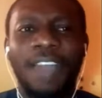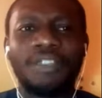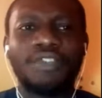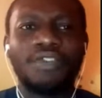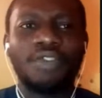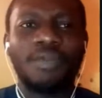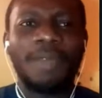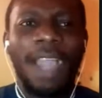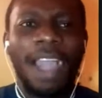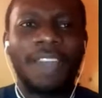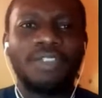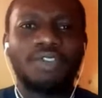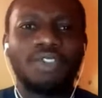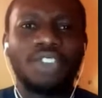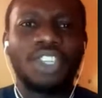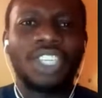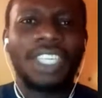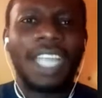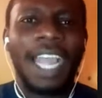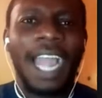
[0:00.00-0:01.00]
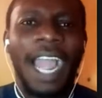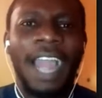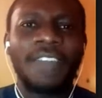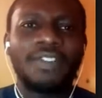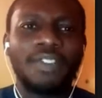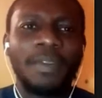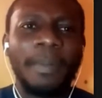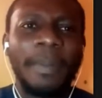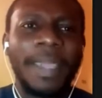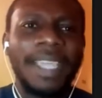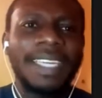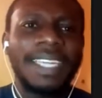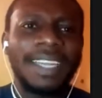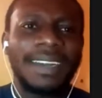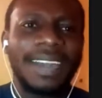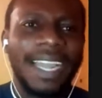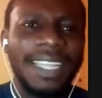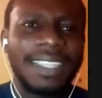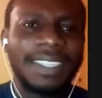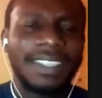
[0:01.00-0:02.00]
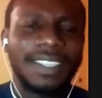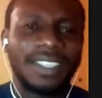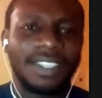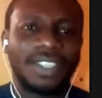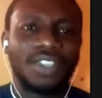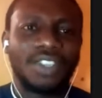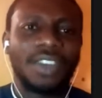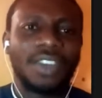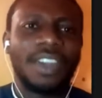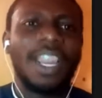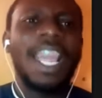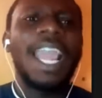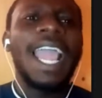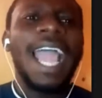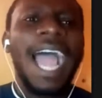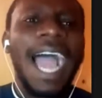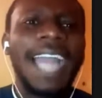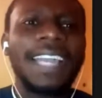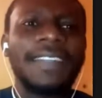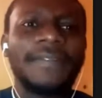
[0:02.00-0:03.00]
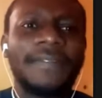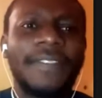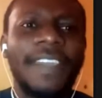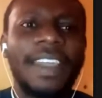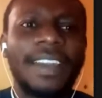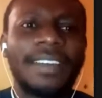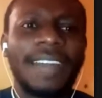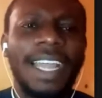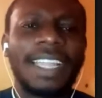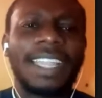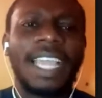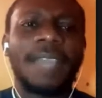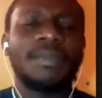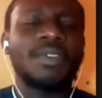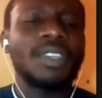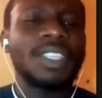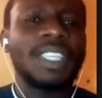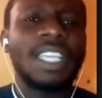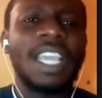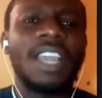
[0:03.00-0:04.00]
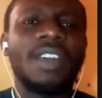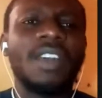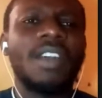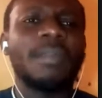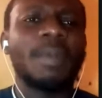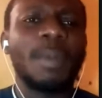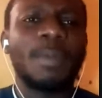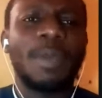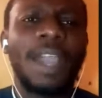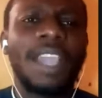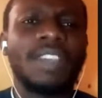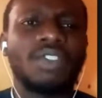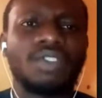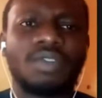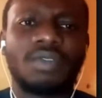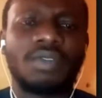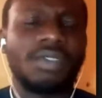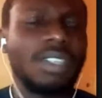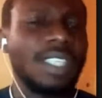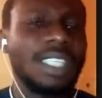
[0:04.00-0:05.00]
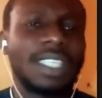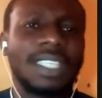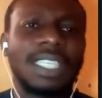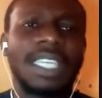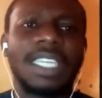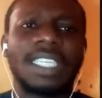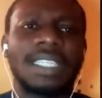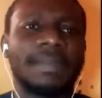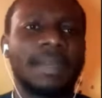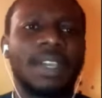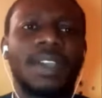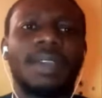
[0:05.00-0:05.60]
do you make the right decision at the very right time? You see, a lot of people are in school these days,